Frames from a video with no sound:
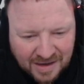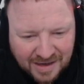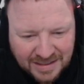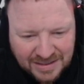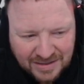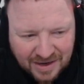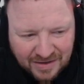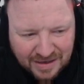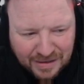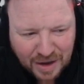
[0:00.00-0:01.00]
Oh, so you got
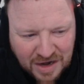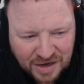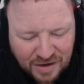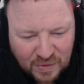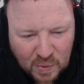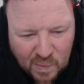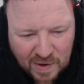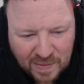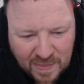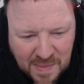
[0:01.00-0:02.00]
the lightning
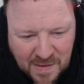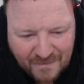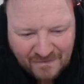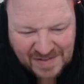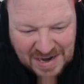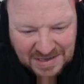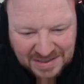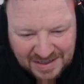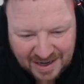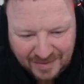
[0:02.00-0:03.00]
with the
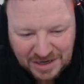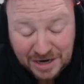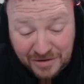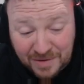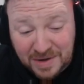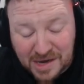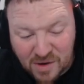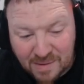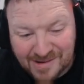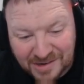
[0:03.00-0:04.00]
fist coming down. Now we know
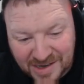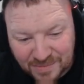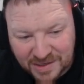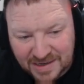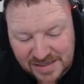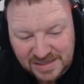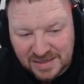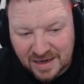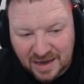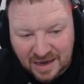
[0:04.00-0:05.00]
Imhotep is
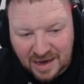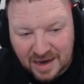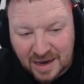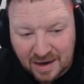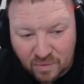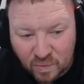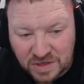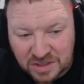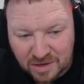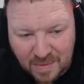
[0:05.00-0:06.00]
an
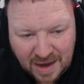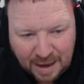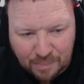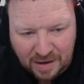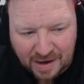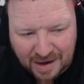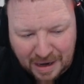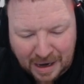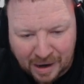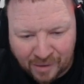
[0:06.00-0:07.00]
wisdom epic
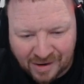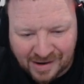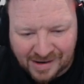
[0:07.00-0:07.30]
now.